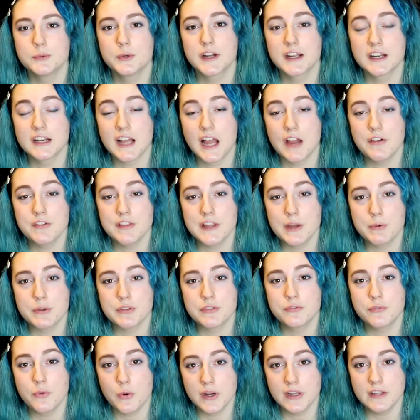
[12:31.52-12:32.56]
We're going to cover that
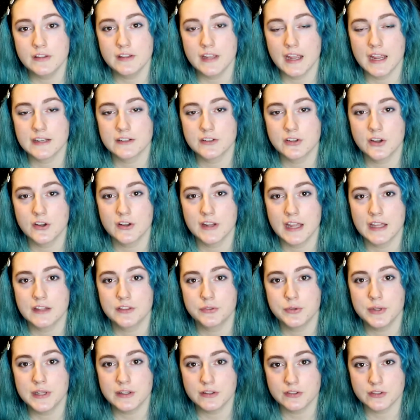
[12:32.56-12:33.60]
with foil and cook
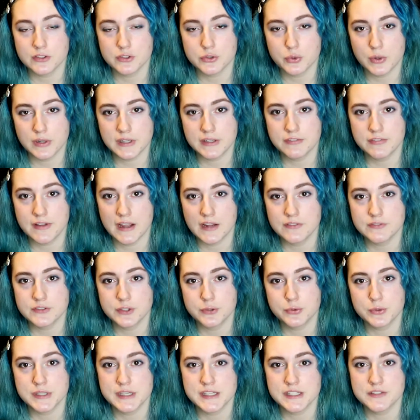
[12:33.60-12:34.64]
at 325
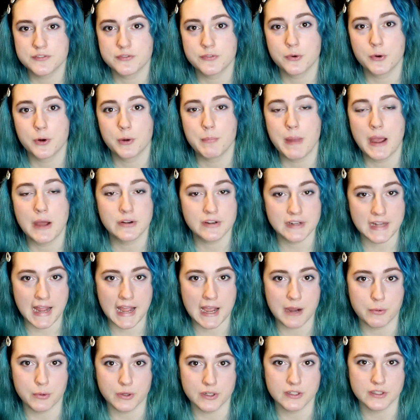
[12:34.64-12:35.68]
degrees for about an
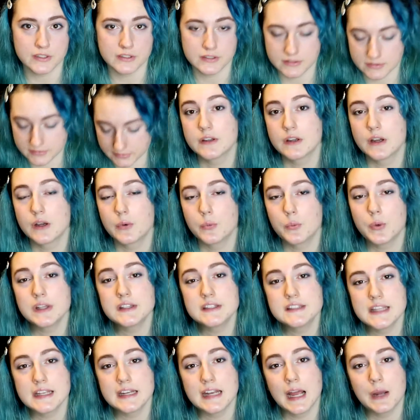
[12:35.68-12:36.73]
hour.
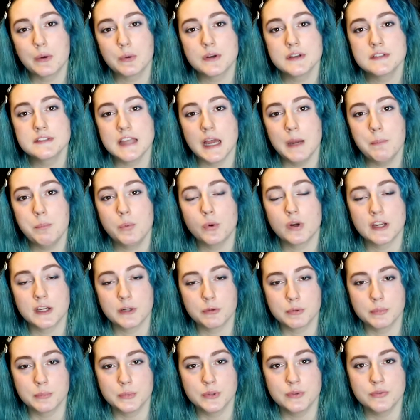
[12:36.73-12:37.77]
Once that hour is up, we're
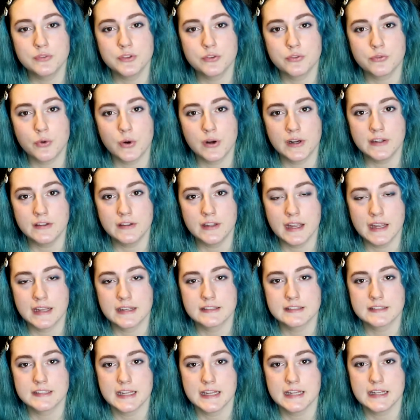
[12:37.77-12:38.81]
going to remove the foil
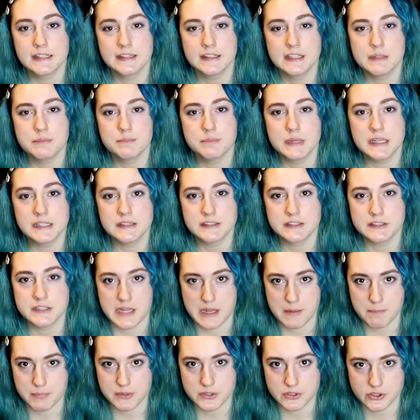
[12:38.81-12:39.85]
and take the meat's
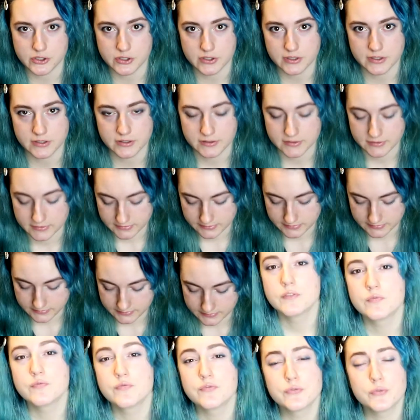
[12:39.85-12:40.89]
temperature.
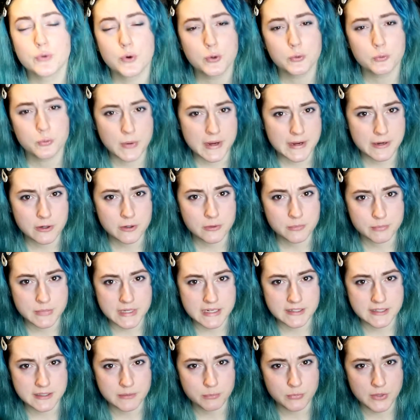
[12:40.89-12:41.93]
For rare or
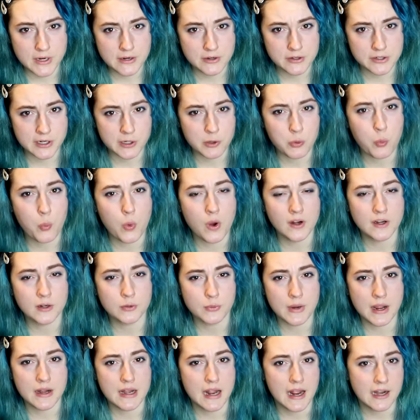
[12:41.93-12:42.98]
medium rare, you're going to want
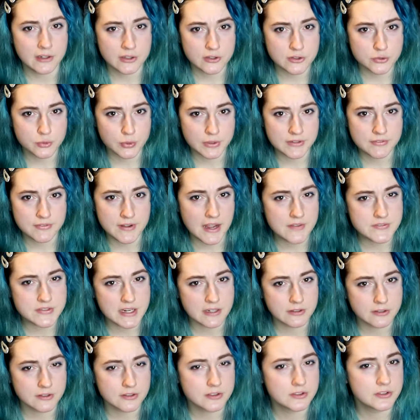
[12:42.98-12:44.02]
around 125
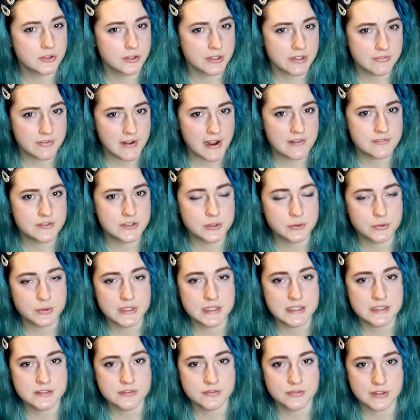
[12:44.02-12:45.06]
to 135
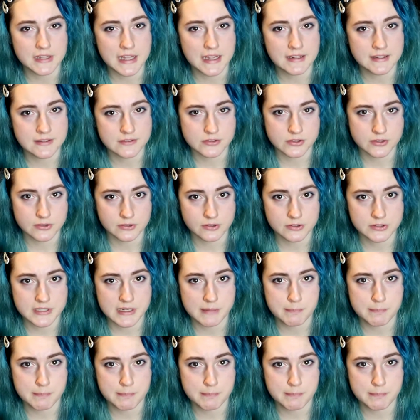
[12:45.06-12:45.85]
degrees for that internal